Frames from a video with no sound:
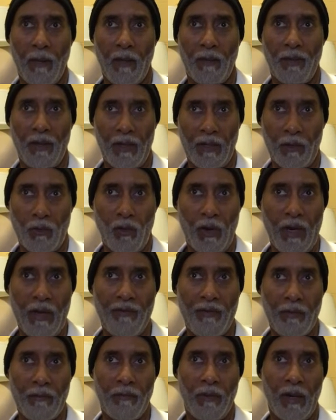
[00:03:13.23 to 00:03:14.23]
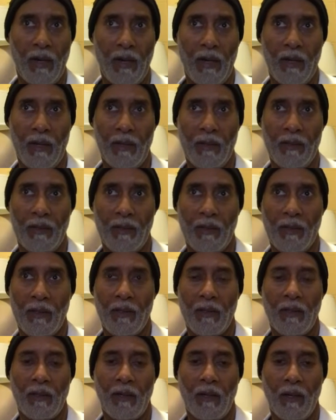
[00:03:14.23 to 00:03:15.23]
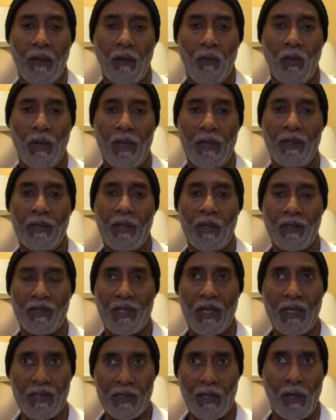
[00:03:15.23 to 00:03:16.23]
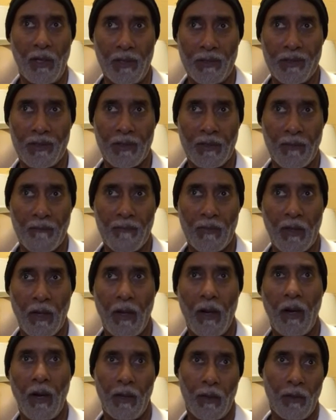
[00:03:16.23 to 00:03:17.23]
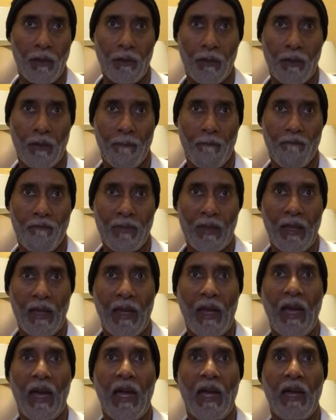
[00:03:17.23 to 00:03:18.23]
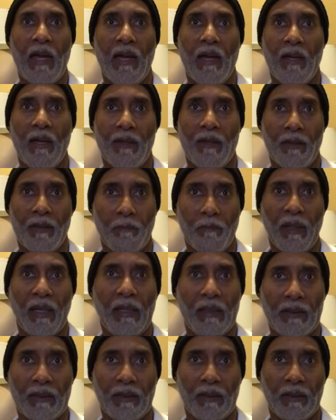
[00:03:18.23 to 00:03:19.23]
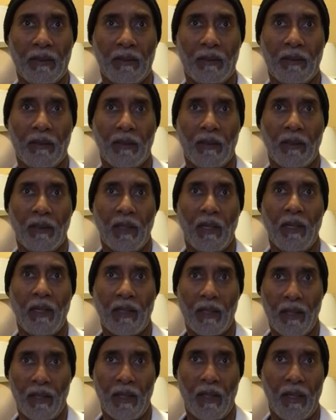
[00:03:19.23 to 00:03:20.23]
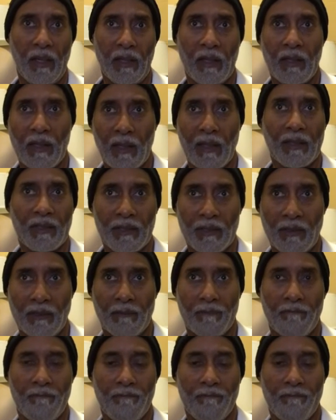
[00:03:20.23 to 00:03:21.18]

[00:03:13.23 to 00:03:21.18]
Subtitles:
The engraving by Wenceslas Haller and the painting in the Ganet collection.